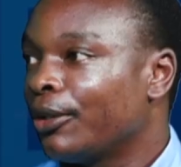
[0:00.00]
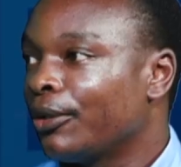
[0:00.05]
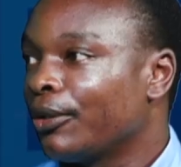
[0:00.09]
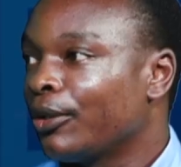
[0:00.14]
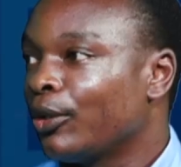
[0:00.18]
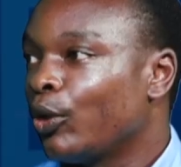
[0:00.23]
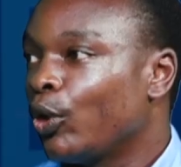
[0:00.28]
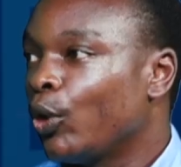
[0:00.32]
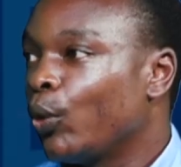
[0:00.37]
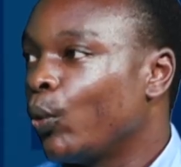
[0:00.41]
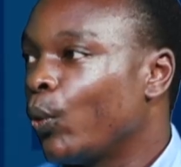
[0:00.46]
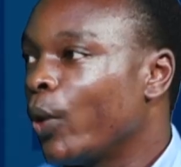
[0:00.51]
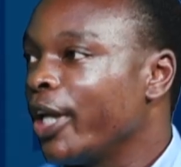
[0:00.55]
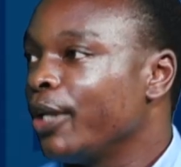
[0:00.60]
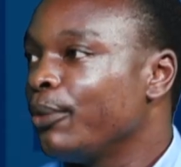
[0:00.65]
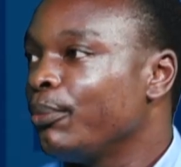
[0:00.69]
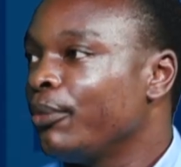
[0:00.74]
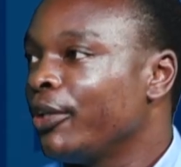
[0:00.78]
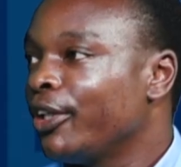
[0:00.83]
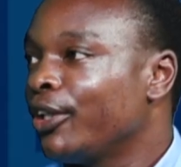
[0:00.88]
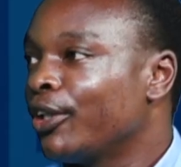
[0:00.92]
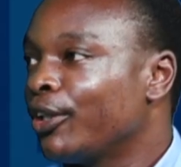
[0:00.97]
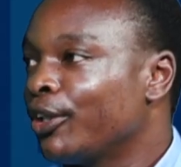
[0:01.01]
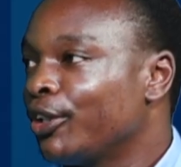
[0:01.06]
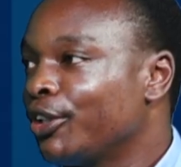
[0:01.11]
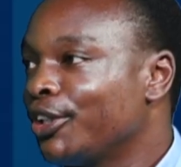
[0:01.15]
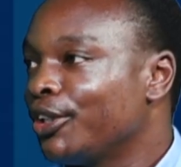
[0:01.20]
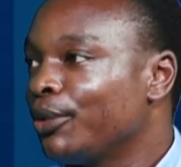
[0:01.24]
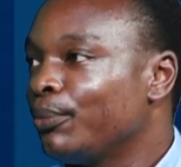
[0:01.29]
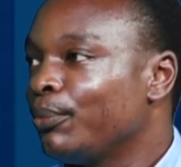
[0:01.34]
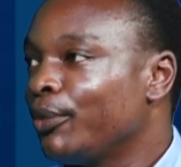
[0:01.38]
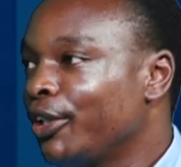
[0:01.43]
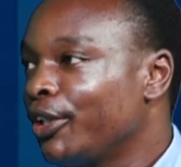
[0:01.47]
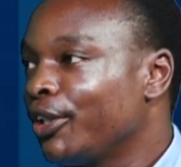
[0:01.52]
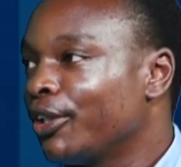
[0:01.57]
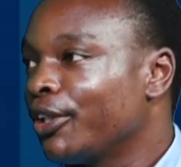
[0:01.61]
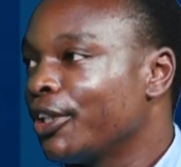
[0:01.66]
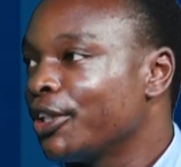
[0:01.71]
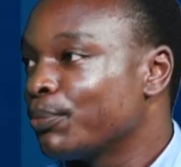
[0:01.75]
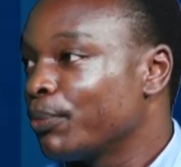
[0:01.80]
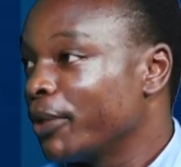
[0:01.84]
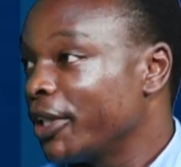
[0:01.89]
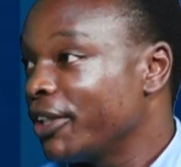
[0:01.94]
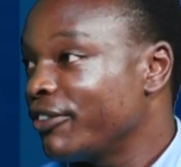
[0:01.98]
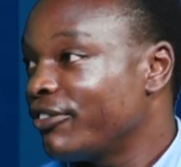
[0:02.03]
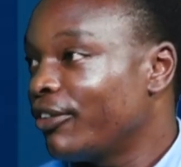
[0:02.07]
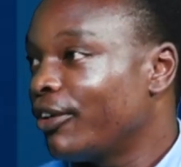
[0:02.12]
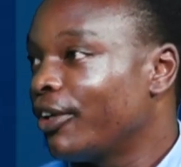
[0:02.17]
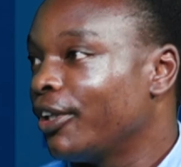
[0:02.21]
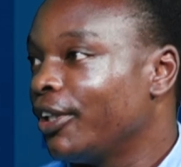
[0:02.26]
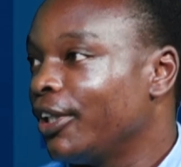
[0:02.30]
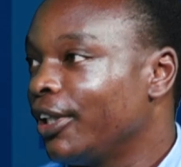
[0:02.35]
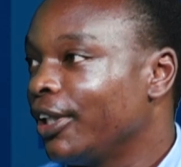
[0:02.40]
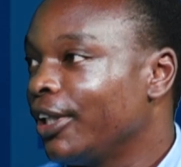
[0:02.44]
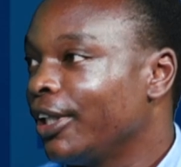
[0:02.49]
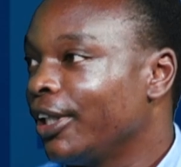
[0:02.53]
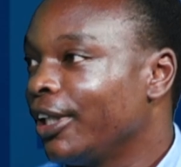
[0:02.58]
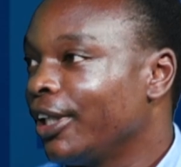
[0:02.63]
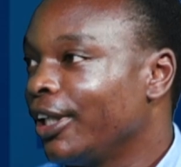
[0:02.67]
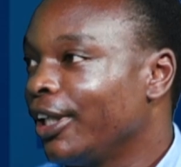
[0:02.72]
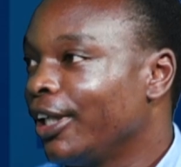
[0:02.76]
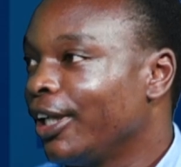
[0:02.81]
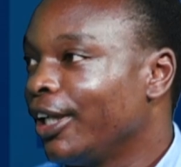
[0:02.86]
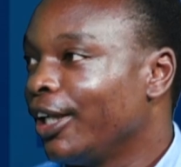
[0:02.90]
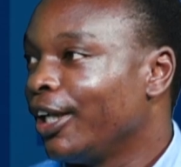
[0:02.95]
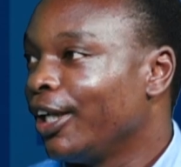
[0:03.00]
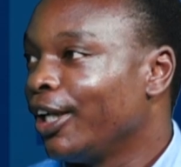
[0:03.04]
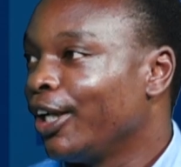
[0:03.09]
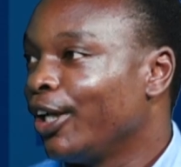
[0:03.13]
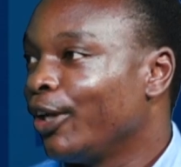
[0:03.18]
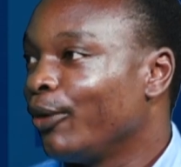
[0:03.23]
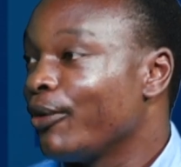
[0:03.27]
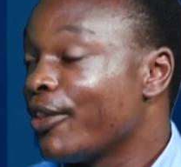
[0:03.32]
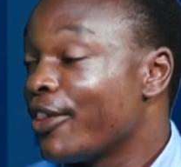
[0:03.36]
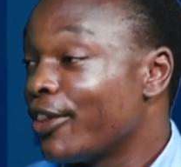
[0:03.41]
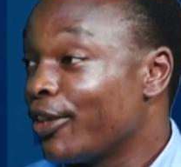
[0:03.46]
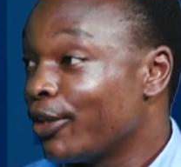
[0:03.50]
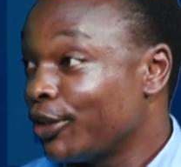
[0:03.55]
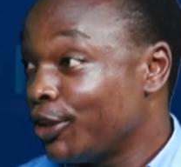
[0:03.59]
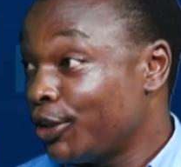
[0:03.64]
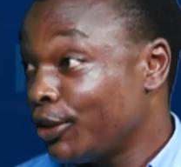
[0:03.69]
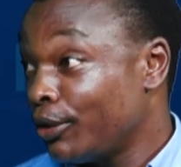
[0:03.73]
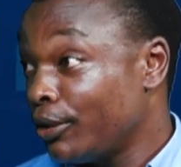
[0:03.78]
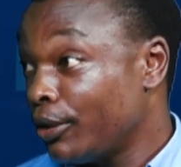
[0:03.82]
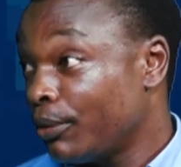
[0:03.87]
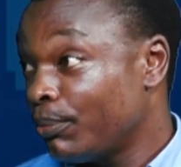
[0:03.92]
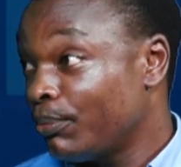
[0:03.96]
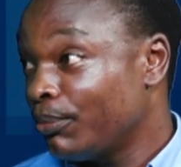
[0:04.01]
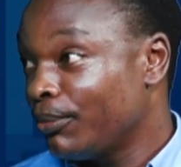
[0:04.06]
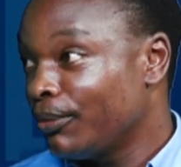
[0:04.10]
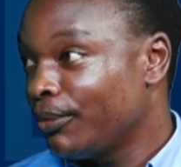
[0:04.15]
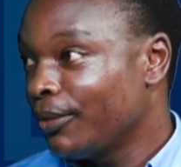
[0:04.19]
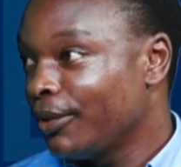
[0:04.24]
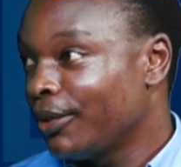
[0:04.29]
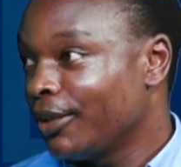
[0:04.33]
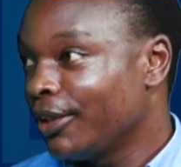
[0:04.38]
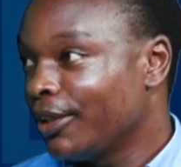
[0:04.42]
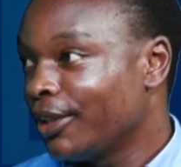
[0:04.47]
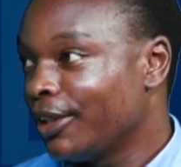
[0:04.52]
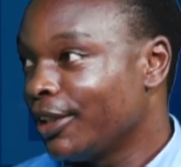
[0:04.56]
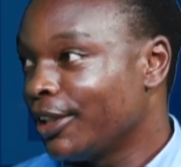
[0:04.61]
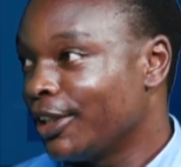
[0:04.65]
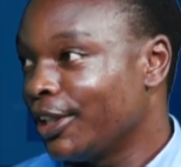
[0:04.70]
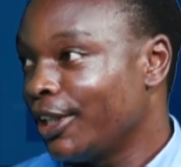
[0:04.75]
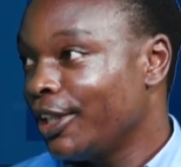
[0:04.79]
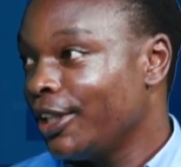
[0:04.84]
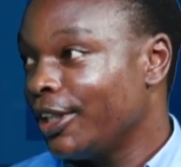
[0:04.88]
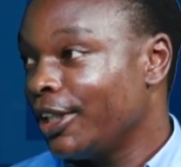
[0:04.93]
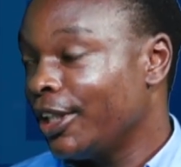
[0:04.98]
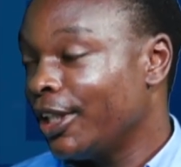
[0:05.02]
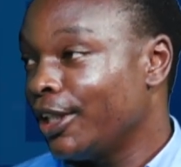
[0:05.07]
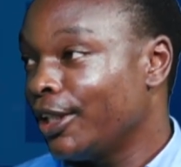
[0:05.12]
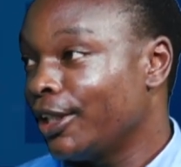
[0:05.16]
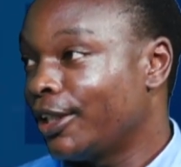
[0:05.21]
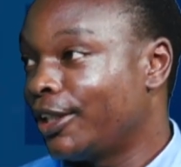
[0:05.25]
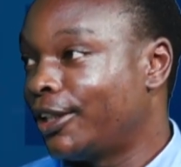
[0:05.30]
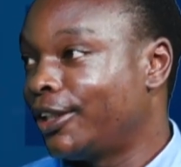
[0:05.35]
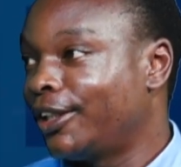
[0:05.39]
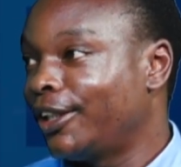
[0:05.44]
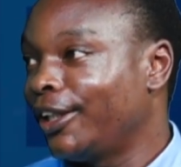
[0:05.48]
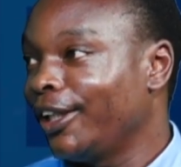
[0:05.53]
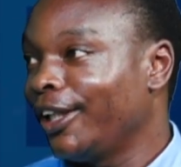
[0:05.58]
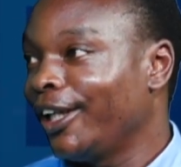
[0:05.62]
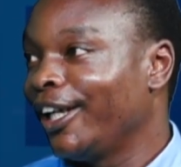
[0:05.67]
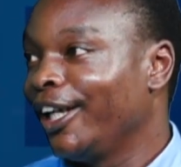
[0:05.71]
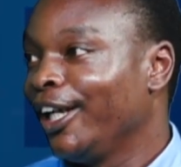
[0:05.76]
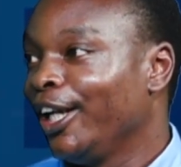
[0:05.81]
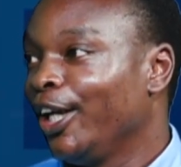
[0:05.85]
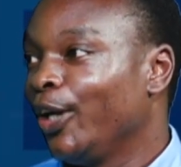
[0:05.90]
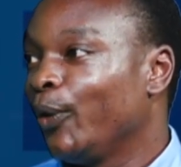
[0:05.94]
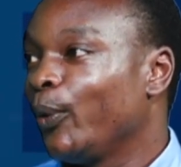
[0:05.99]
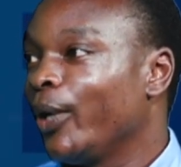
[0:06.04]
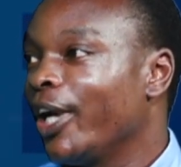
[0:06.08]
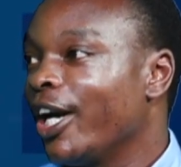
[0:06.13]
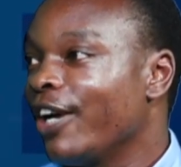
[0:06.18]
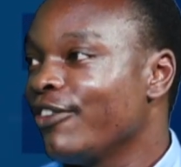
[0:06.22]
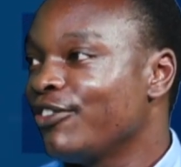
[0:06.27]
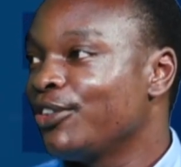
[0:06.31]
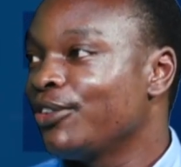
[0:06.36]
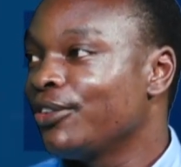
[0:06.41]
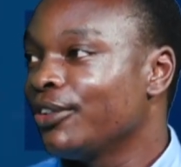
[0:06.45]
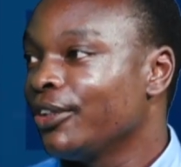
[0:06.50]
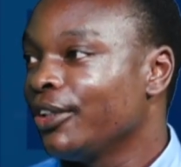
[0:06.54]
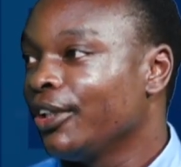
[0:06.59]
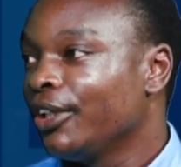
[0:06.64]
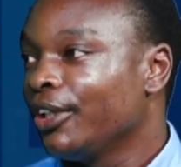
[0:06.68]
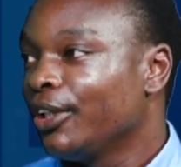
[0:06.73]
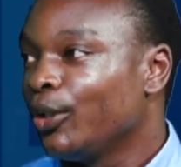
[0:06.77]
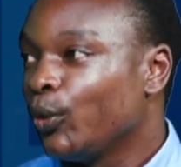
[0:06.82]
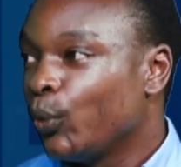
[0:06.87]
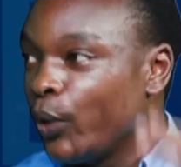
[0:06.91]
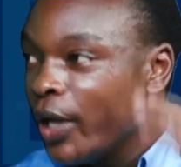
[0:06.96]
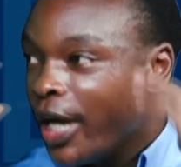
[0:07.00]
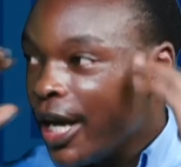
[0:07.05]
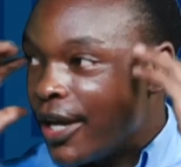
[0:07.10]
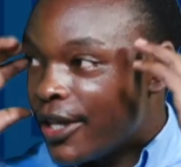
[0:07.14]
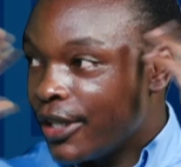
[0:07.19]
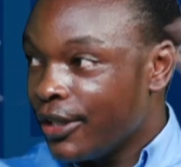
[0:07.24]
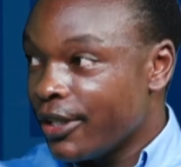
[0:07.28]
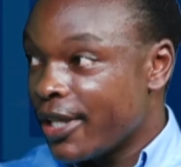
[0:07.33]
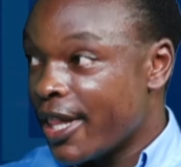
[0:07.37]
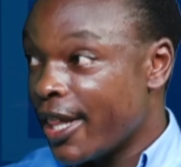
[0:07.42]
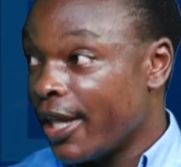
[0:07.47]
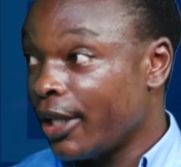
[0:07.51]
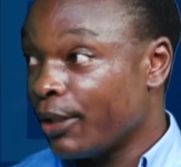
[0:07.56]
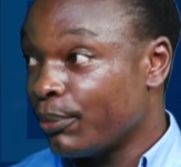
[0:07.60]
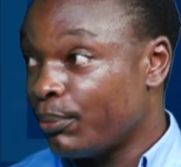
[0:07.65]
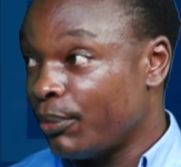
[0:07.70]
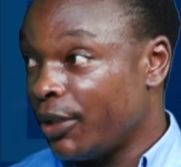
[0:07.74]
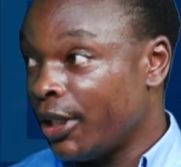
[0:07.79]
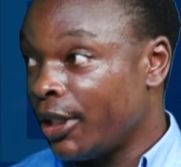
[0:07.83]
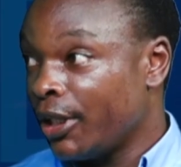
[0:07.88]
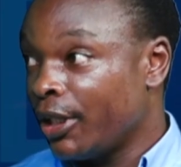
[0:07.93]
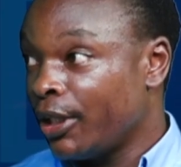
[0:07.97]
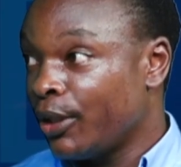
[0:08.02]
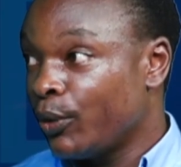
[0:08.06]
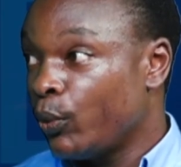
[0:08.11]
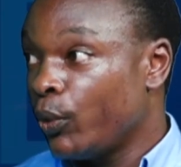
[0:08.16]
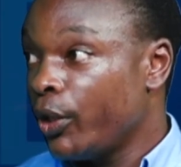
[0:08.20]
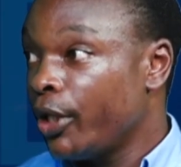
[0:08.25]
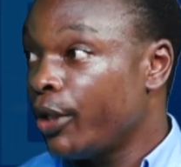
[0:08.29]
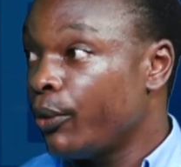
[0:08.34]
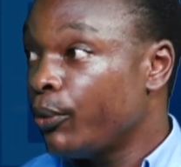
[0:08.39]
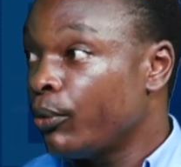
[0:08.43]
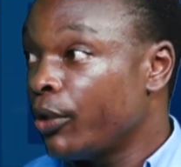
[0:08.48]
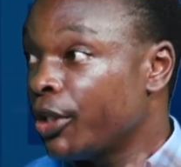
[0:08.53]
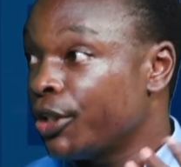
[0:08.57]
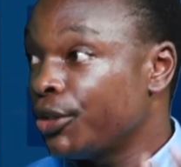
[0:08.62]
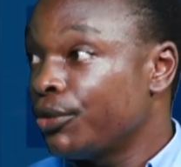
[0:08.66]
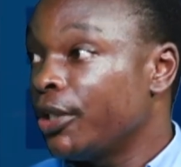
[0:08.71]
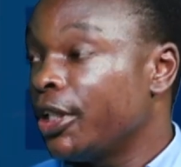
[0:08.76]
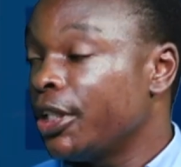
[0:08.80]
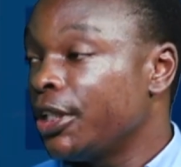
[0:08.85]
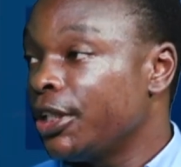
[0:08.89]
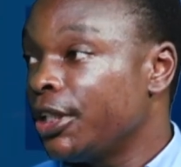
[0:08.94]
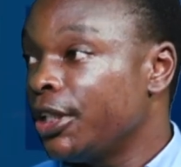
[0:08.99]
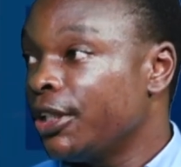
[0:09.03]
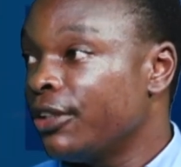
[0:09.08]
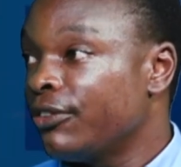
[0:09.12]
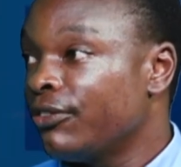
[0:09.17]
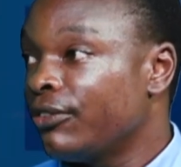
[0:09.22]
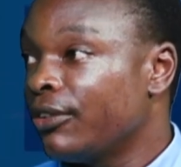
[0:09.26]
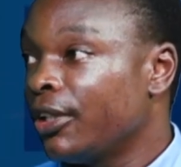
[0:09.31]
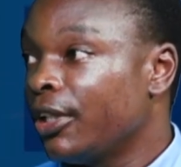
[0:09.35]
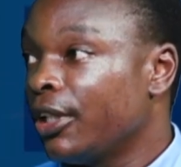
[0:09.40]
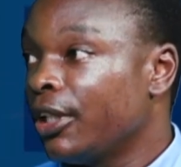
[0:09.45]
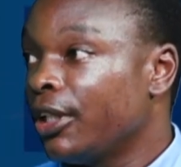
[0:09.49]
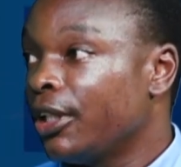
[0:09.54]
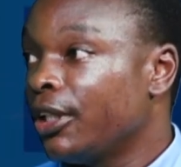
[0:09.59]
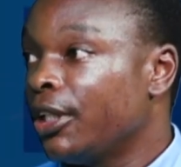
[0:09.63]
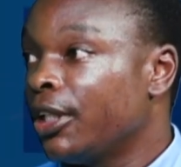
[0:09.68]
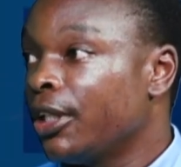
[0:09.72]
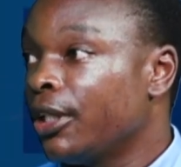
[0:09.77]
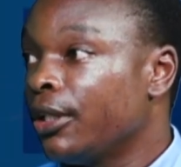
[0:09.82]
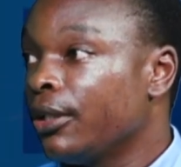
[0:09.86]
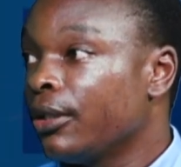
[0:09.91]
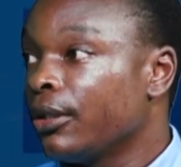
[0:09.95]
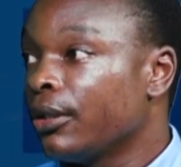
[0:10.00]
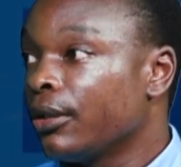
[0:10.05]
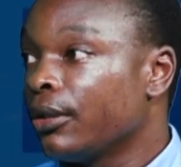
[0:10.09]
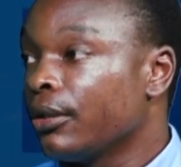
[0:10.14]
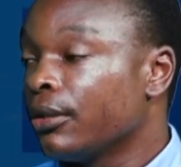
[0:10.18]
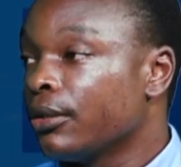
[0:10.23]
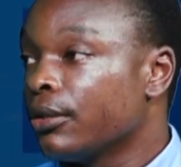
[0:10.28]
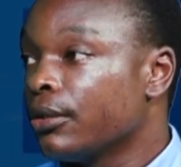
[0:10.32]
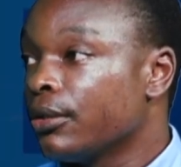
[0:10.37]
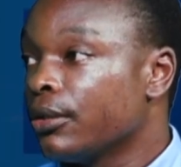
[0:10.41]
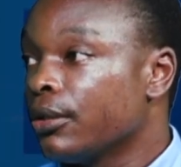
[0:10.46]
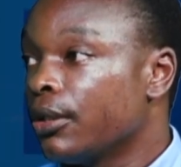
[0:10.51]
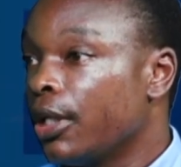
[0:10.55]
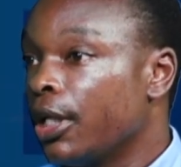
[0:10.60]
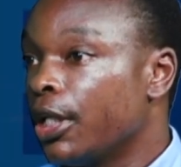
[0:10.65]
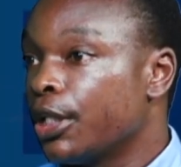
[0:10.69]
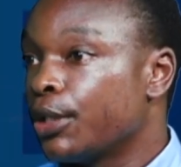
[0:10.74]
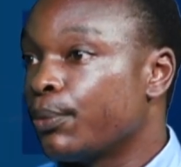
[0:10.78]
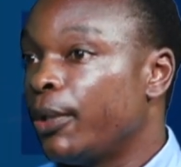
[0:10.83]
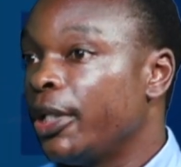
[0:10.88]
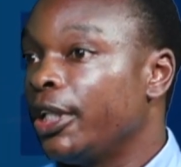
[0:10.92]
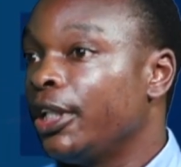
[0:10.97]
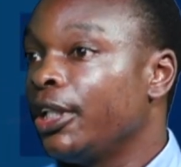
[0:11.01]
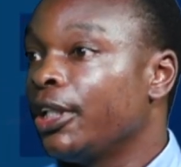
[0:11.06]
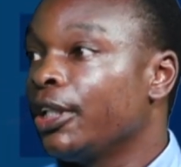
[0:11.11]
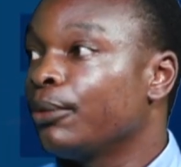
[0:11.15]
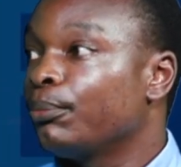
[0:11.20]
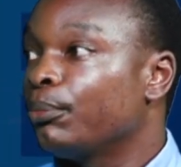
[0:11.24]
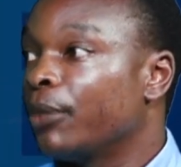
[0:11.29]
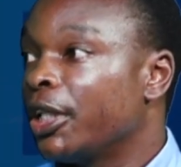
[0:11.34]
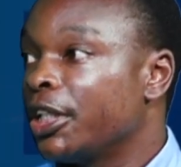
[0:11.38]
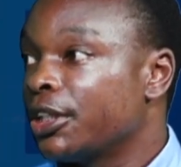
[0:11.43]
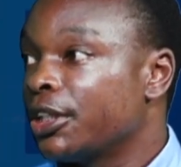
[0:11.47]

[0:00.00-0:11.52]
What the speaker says: 1 million, 2 million smartphone with no job? It's nonsense. we have to think big where we want to achieve, than spending much